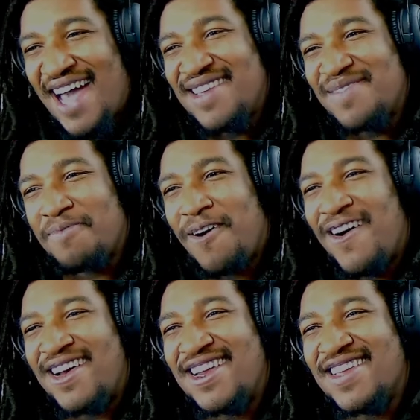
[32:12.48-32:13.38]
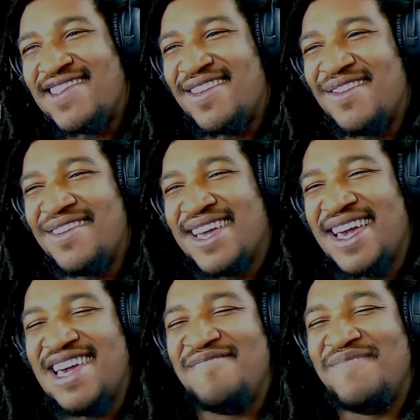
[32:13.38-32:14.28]
part of this dude
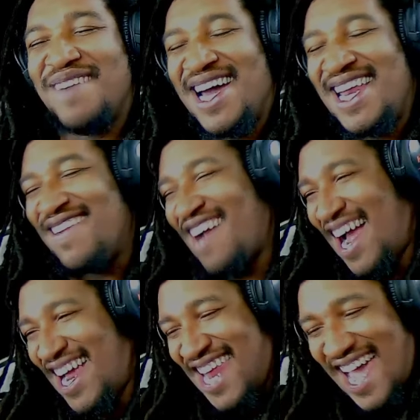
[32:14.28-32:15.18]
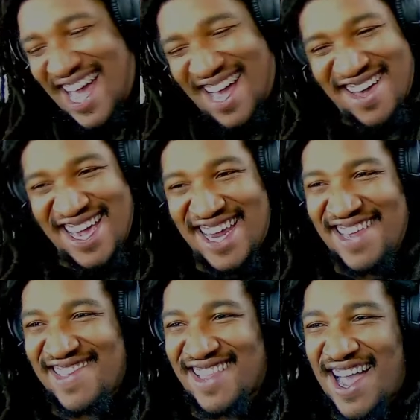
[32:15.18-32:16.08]
getting money right now, and
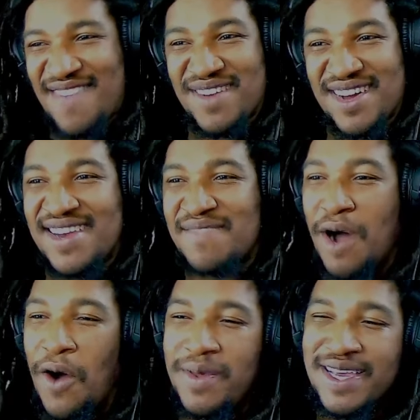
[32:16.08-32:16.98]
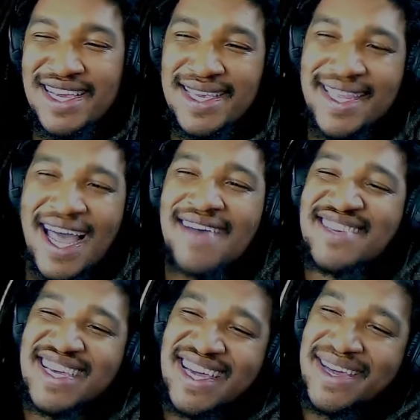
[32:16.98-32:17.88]
it's like, bruh, the moment he
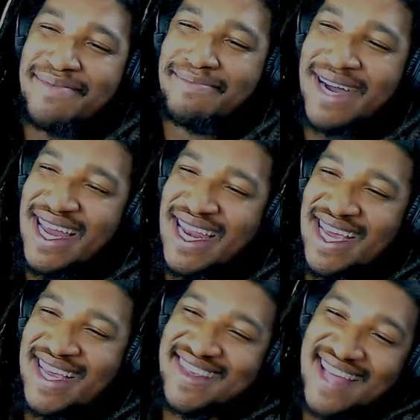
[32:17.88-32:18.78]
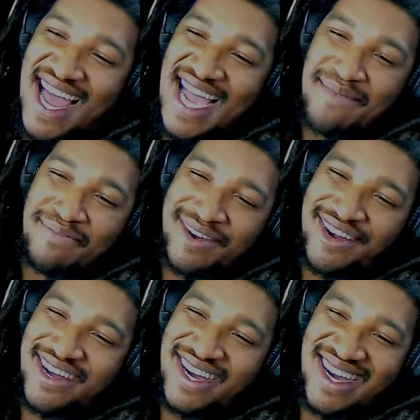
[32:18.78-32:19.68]
stops getting money, it's like,
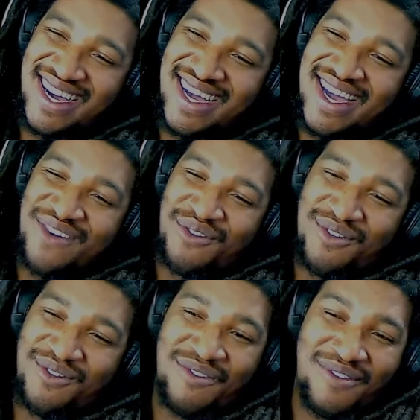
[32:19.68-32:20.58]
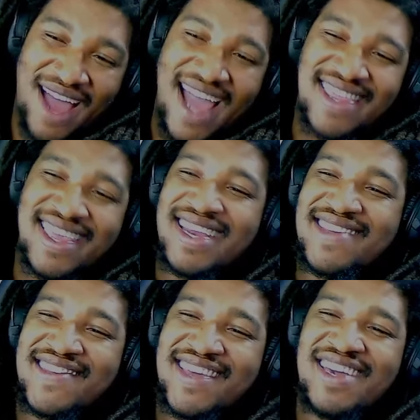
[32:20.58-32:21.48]
bruh, I think
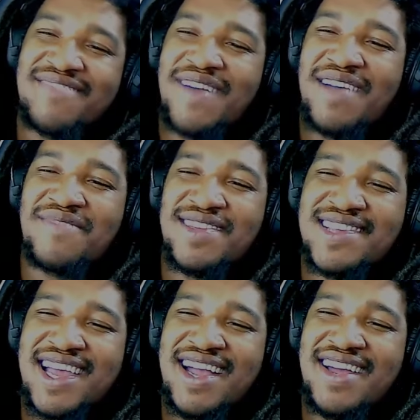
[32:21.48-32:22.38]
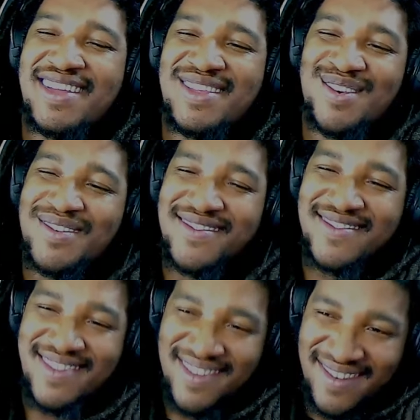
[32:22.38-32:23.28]
this kid might be scared to
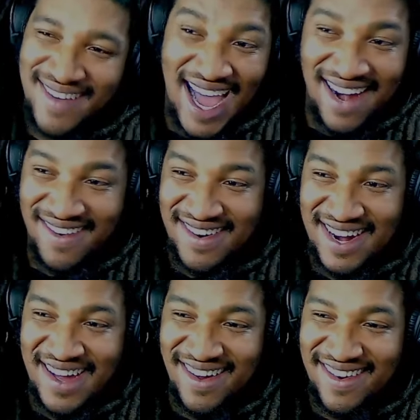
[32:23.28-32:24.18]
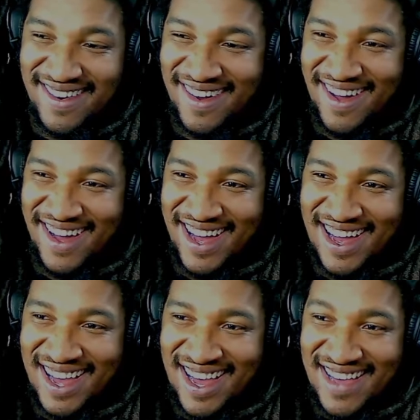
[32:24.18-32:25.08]
lose too. I don't know,
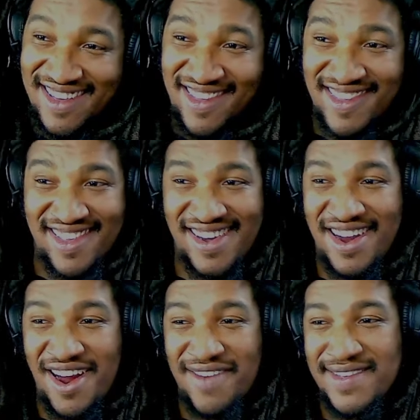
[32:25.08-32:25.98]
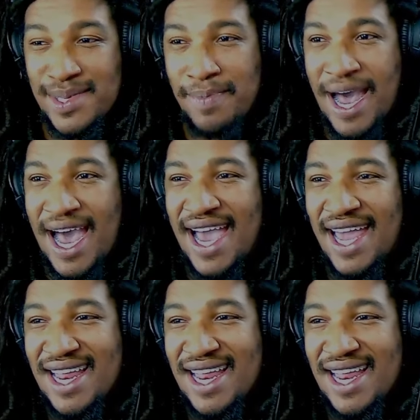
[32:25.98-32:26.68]
this is a nervous spot.